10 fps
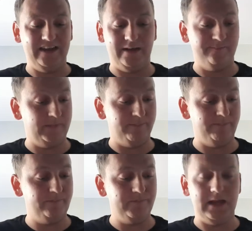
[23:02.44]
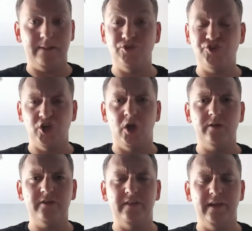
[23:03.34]
I'm
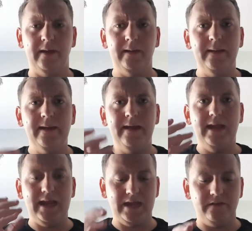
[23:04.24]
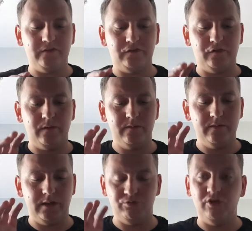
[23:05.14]
shocked that it's
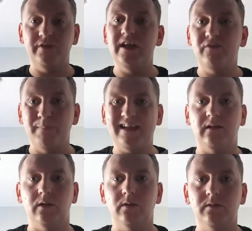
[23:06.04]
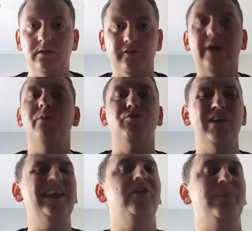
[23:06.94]
metal, because I was
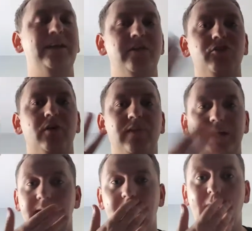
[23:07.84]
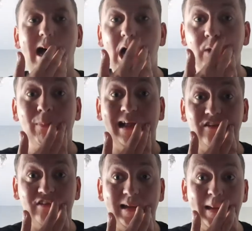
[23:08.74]
really expecting sort of like, you know, a hard
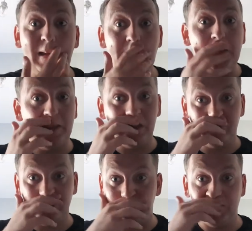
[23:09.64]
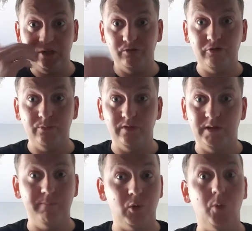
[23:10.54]
plastic lightsaber hilt with
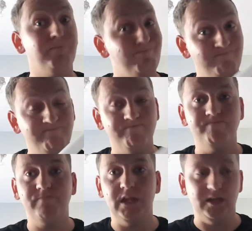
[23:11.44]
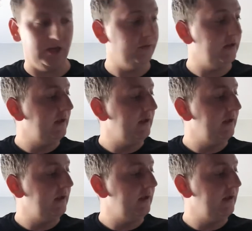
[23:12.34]
it, but you know,